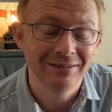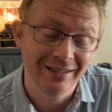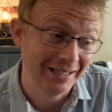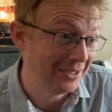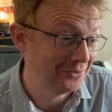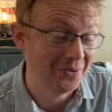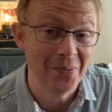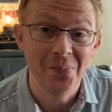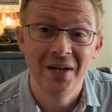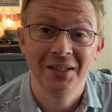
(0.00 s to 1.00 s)
I have
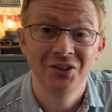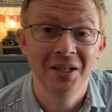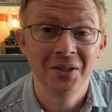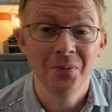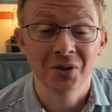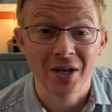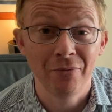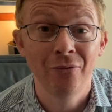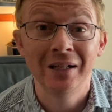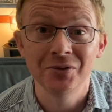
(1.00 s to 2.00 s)
to admit, I genuinely
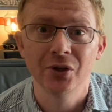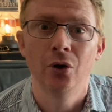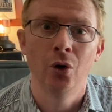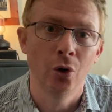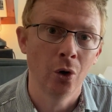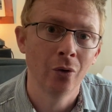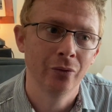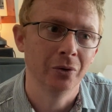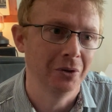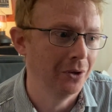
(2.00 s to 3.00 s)
was. I felt
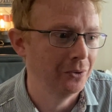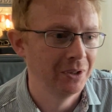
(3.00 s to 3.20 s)
awful.